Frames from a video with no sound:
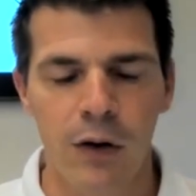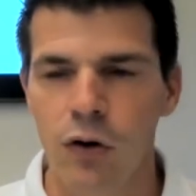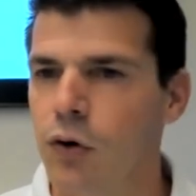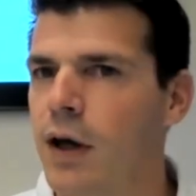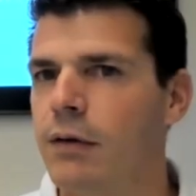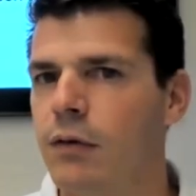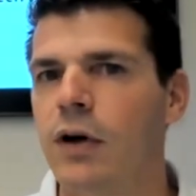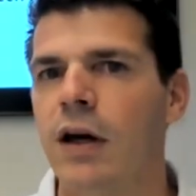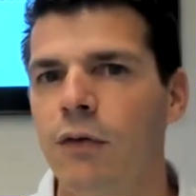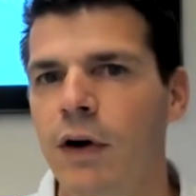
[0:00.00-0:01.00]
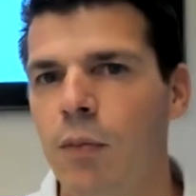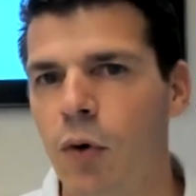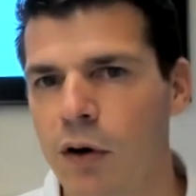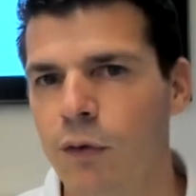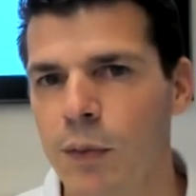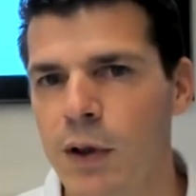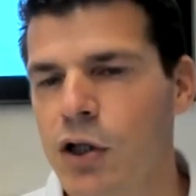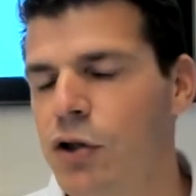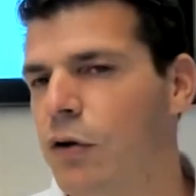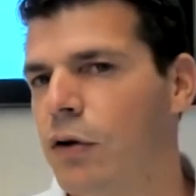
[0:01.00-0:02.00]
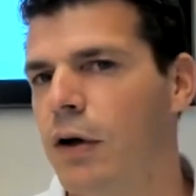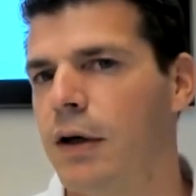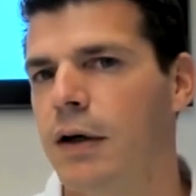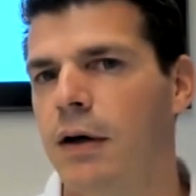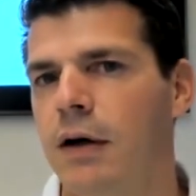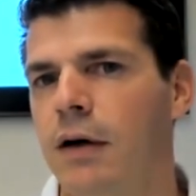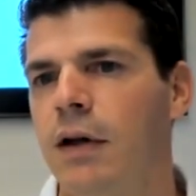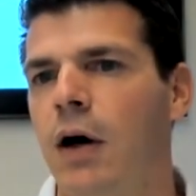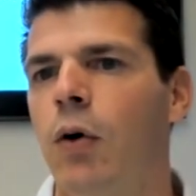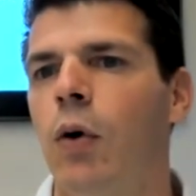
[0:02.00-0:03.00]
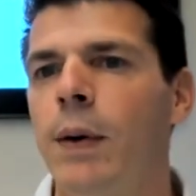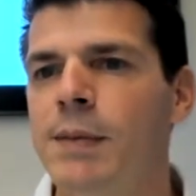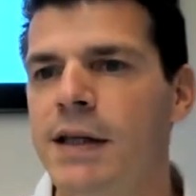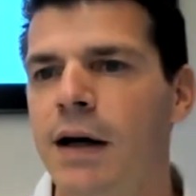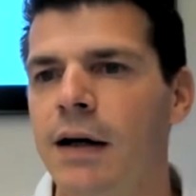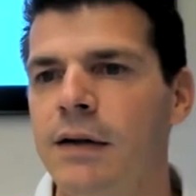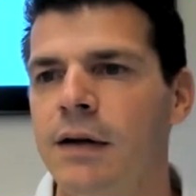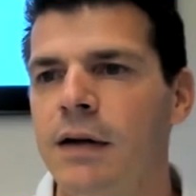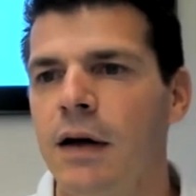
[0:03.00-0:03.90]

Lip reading: You can find more information on our website,